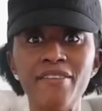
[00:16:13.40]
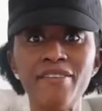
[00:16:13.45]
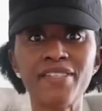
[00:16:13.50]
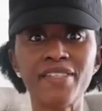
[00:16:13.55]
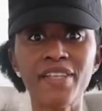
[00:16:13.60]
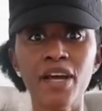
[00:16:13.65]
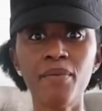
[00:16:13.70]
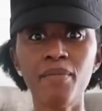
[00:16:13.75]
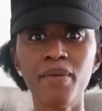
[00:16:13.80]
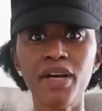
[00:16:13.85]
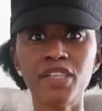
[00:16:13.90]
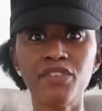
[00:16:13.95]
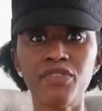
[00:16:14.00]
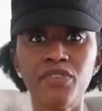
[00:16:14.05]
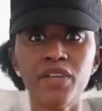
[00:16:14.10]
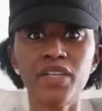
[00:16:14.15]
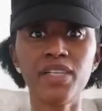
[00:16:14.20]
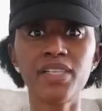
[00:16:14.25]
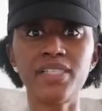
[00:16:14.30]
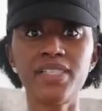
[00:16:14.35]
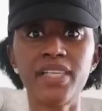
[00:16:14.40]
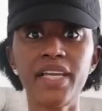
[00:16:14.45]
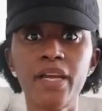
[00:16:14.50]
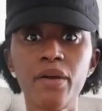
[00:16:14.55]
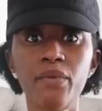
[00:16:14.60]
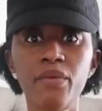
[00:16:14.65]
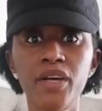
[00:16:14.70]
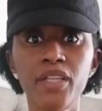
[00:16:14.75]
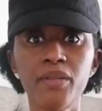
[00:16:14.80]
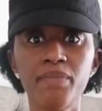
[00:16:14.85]
you so much for
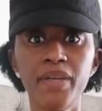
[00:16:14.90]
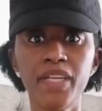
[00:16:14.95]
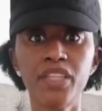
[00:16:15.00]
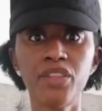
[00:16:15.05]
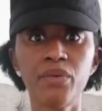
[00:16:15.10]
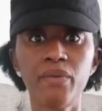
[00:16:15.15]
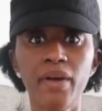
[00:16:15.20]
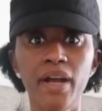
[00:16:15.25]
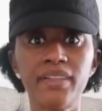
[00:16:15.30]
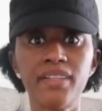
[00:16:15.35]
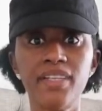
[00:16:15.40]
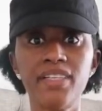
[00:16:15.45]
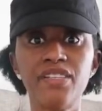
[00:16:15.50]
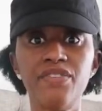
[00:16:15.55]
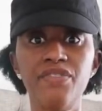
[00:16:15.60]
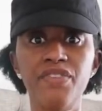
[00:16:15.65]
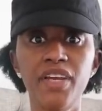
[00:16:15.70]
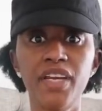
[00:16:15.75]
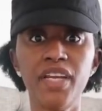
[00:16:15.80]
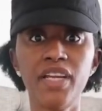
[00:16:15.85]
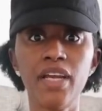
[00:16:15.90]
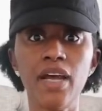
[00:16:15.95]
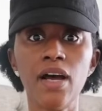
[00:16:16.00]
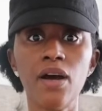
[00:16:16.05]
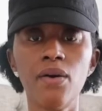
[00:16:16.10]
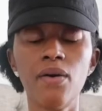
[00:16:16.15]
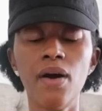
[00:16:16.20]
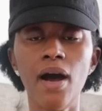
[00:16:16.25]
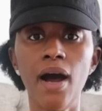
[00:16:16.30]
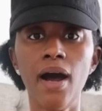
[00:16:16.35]
sticking with me throughout this
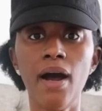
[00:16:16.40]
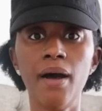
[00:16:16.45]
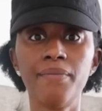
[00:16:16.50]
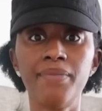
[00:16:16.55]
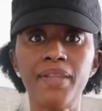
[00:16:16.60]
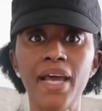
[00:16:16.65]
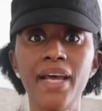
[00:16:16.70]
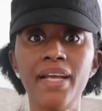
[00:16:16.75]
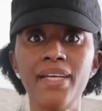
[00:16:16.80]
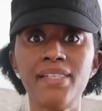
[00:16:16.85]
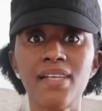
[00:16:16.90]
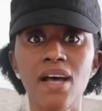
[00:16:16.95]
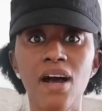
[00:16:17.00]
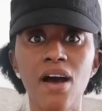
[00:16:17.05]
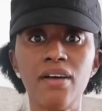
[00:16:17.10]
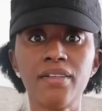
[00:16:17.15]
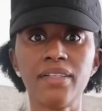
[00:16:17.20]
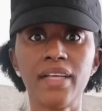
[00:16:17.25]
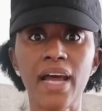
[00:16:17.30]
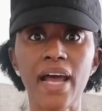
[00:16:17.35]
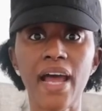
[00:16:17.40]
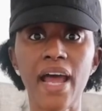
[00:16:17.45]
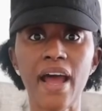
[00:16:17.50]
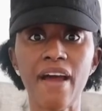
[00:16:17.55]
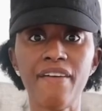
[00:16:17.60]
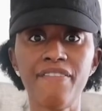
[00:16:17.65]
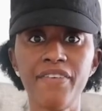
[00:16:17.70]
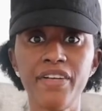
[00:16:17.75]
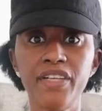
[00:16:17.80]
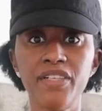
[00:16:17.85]
video um, that is all that I
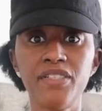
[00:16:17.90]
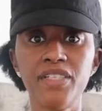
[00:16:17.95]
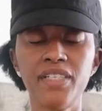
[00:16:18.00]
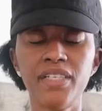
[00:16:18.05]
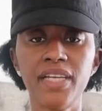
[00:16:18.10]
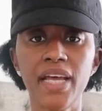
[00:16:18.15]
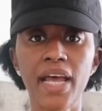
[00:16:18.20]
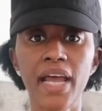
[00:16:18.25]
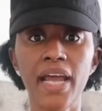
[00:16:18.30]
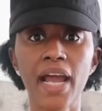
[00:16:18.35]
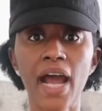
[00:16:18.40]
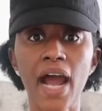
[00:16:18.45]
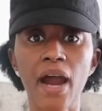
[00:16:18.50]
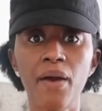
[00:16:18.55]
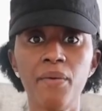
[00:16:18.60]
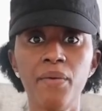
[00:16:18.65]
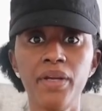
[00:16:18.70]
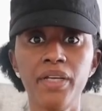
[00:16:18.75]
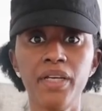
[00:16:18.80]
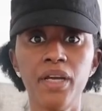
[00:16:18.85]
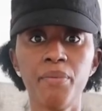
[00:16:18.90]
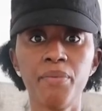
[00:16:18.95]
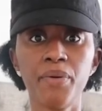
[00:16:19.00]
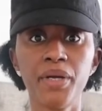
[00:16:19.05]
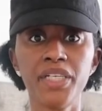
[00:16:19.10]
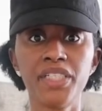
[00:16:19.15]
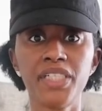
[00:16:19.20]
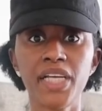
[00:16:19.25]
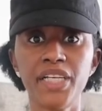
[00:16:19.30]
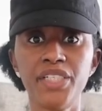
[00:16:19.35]
have for you today I really
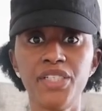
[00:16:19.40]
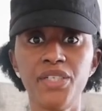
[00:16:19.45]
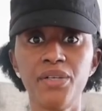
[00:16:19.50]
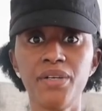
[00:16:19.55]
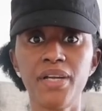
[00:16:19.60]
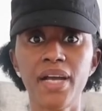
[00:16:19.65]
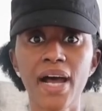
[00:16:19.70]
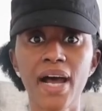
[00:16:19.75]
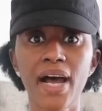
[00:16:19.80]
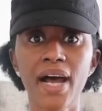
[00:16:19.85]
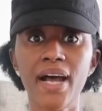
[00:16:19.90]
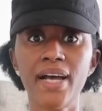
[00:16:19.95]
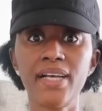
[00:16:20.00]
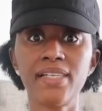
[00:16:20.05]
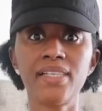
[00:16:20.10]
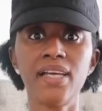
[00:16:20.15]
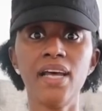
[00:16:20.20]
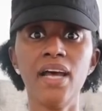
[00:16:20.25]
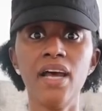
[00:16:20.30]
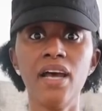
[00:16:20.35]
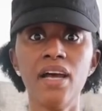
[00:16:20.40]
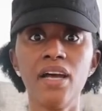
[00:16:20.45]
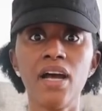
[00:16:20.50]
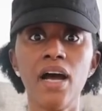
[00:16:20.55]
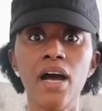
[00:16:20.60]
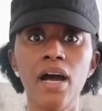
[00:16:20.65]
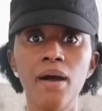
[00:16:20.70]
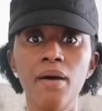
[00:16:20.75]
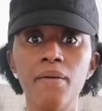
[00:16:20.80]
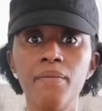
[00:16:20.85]
appreciate you guys
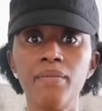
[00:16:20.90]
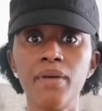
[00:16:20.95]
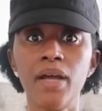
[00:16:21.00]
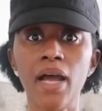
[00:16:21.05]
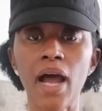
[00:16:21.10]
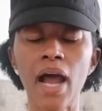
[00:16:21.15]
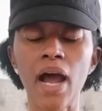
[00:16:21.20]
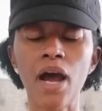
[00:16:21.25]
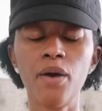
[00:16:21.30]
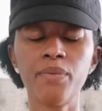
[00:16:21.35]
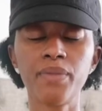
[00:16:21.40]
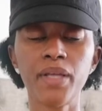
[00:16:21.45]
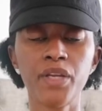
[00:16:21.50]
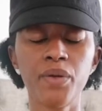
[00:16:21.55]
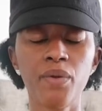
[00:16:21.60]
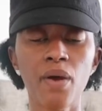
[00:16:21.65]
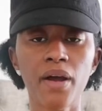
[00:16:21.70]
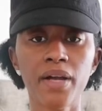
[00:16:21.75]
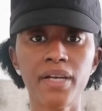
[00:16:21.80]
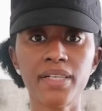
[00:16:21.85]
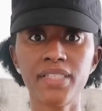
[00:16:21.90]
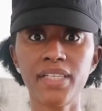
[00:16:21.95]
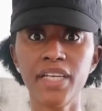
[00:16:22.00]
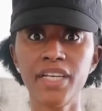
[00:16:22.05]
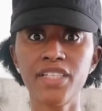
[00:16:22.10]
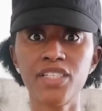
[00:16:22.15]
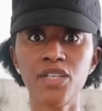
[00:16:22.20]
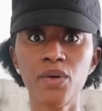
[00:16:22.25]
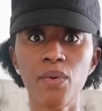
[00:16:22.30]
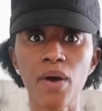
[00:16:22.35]
um, I hope that you all
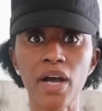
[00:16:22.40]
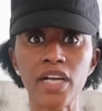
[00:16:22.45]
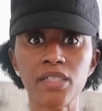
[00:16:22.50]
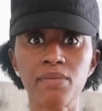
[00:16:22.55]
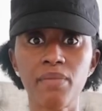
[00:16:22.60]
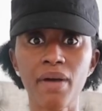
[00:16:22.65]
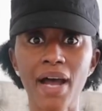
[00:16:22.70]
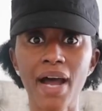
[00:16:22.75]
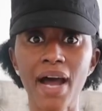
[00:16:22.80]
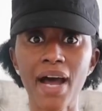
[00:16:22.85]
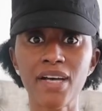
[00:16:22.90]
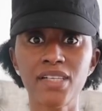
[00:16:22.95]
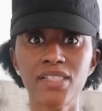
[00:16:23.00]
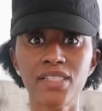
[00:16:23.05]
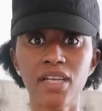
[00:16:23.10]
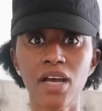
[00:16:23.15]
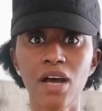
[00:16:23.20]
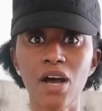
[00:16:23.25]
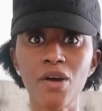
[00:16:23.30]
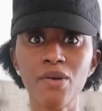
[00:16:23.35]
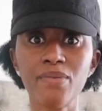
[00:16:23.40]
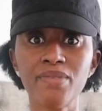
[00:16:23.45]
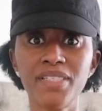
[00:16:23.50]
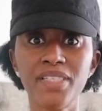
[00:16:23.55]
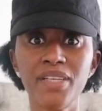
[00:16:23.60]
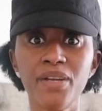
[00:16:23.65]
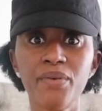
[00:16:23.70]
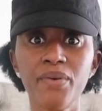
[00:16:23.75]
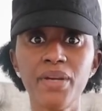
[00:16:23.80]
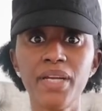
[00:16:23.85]
continue to watch my house to home
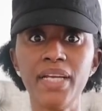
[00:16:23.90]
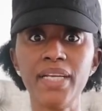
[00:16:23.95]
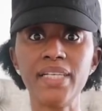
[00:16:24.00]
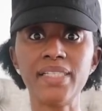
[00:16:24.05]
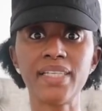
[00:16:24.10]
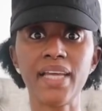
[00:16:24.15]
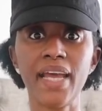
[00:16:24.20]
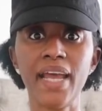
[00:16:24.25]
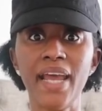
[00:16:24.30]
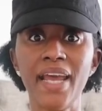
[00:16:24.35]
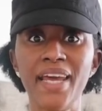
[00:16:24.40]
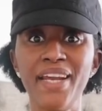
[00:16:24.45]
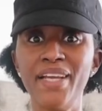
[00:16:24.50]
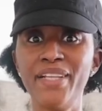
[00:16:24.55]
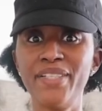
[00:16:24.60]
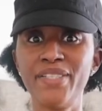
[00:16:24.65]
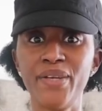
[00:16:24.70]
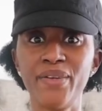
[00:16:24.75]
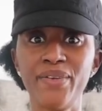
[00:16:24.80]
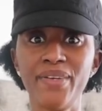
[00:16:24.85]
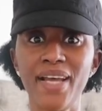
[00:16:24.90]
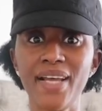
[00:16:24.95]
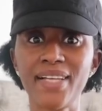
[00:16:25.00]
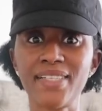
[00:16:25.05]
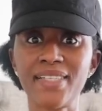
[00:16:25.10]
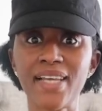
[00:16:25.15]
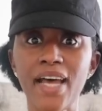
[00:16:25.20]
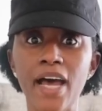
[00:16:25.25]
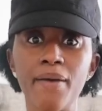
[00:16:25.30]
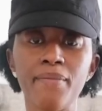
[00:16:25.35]
series and until
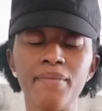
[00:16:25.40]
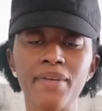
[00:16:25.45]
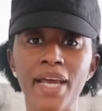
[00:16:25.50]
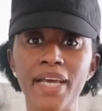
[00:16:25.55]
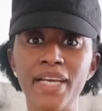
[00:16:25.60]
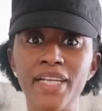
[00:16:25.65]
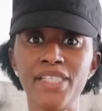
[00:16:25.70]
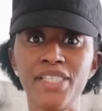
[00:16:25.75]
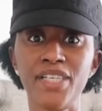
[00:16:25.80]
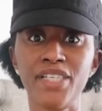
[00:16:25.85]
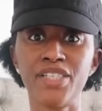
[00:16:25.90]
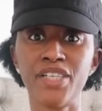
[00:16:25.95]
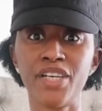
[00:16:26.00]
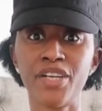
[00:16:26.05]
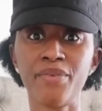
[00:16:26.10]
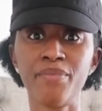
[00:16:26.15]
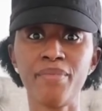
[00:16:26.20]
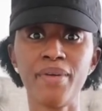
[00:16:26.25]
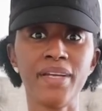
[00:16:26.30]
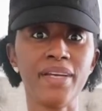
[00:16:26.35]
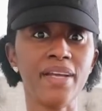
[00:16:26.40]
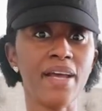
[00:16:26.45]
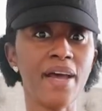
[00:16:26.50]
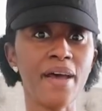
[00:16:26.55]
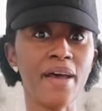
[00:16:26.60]
next time ladies and gentlemen